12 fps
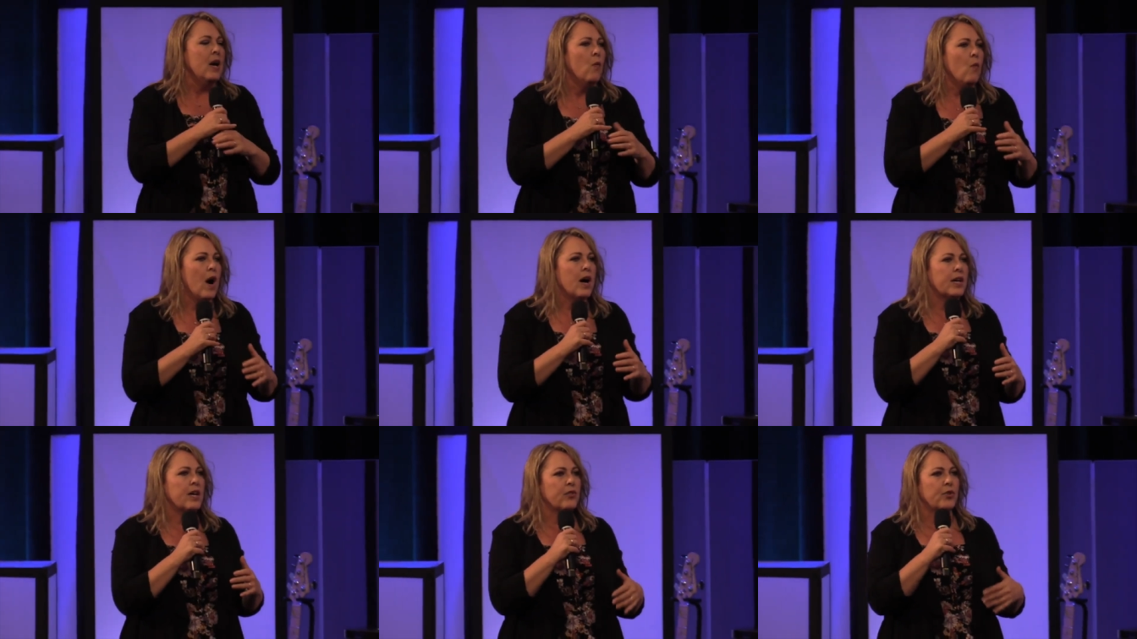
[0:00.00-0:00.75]

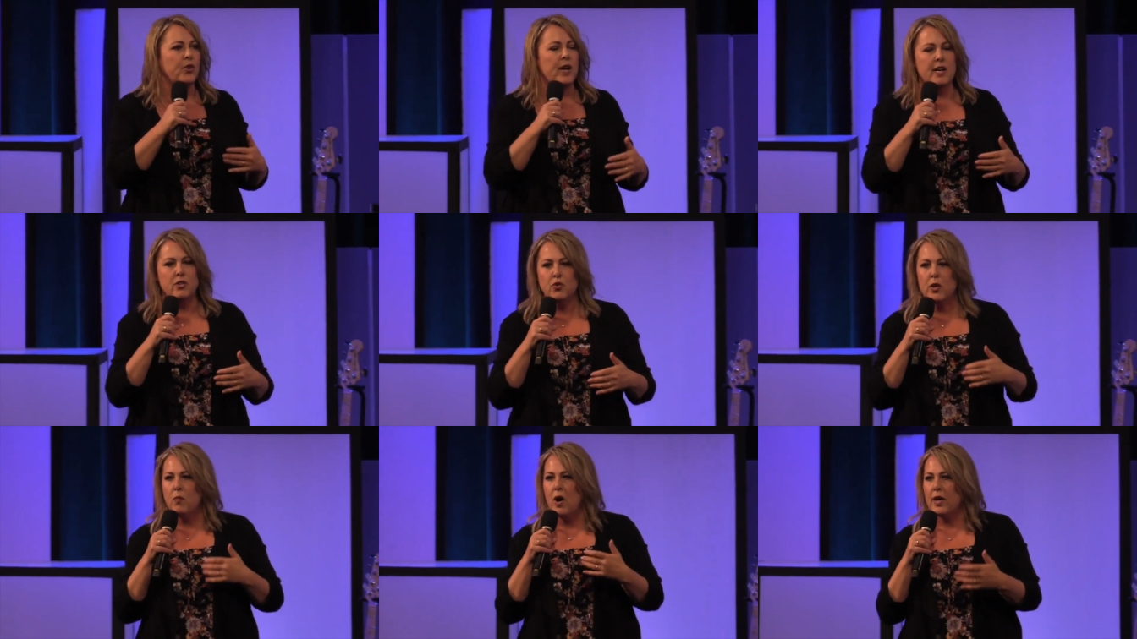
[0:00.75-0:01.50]
walking through history,
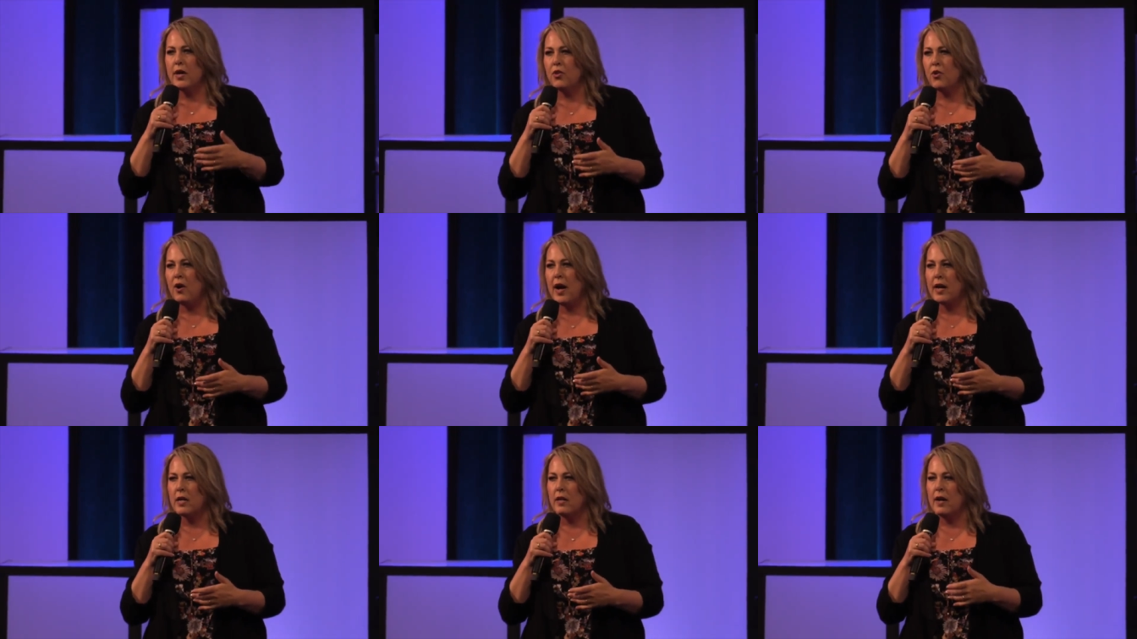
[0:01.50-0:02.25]
walking through,
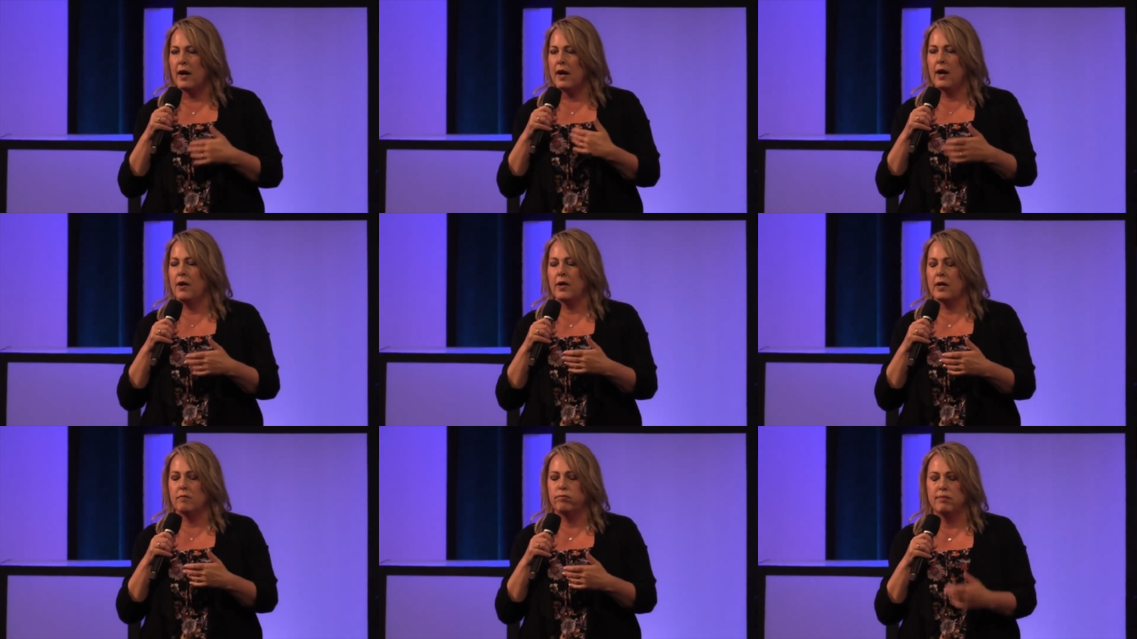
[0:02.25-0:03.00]
air, er,
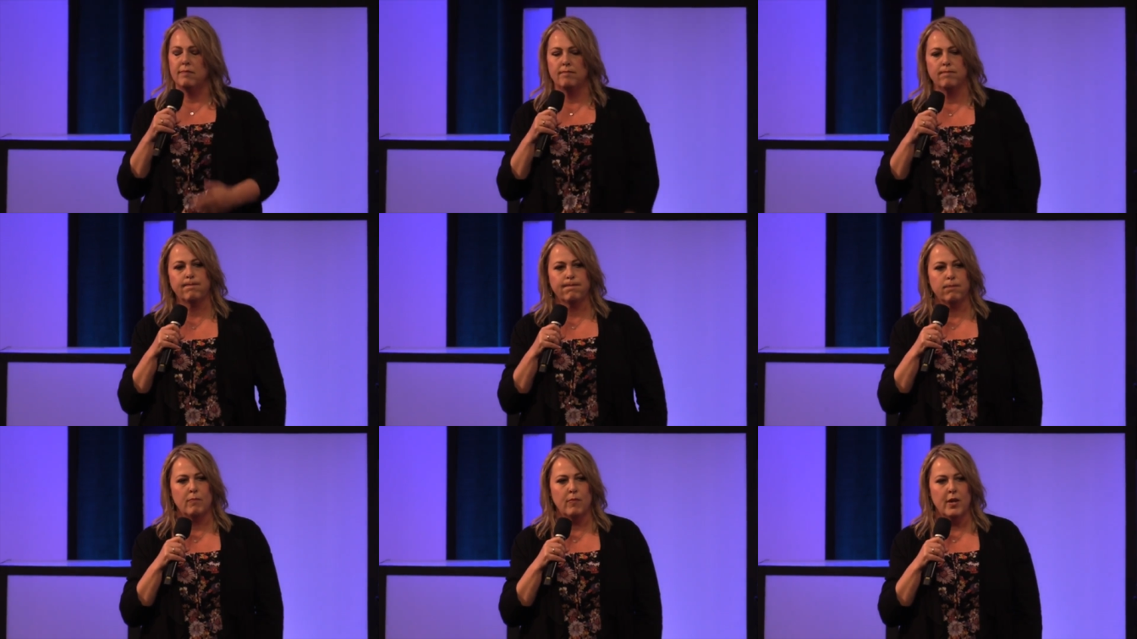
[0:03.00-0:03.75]

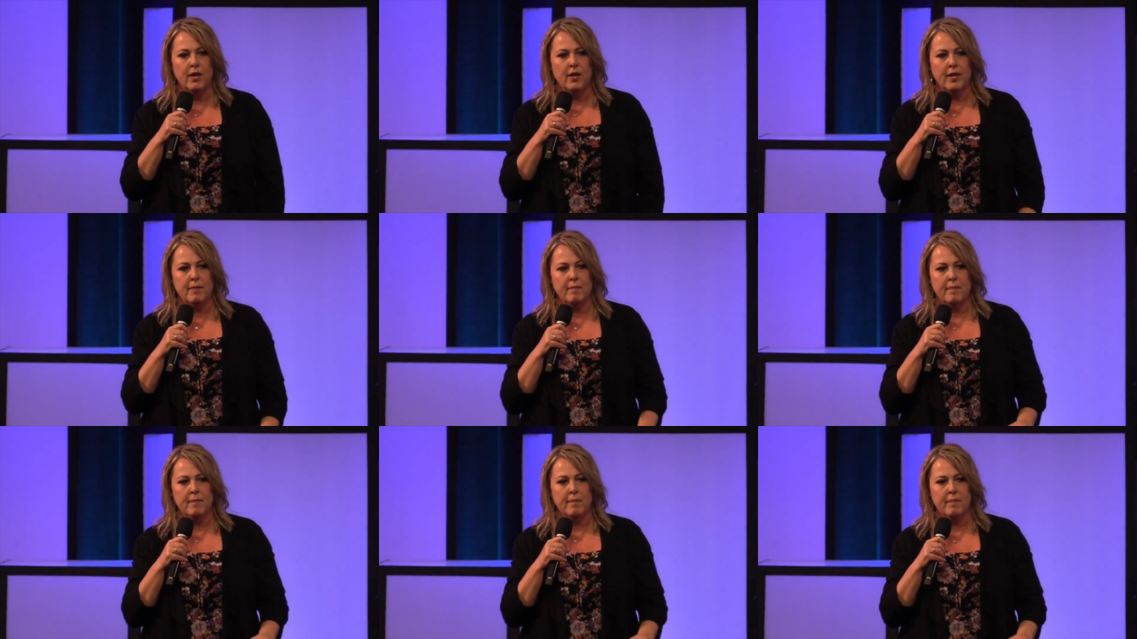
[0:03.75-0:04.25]
what do you call them?